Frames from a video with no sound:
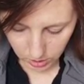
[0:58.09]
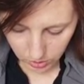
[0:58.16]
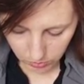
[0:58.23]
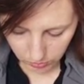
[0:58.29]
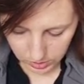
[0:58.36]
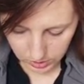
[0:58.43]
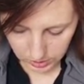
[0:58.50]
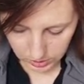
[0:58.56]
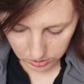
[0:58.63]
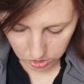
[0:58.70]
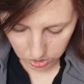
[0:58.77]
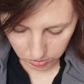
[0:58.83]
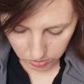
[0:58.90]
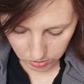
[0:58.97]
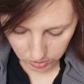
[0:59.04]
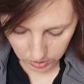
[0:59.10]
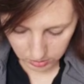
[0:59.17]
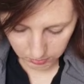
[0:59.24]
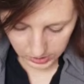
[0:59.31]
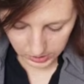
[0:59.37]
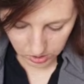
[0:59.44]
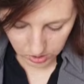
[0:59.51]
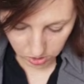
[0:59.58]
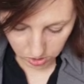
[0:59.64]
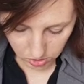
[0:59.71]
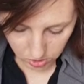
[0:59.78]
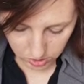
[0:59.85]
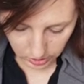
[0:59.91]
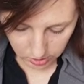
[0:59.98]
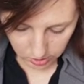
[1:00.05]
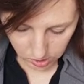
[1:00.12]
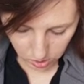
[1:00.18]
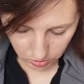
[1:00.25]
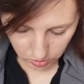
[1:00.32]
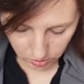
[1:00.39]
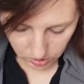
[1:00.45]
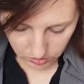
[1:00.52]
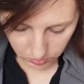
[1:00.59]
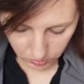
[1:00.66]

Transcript: 360 degrees minus 260 degrees,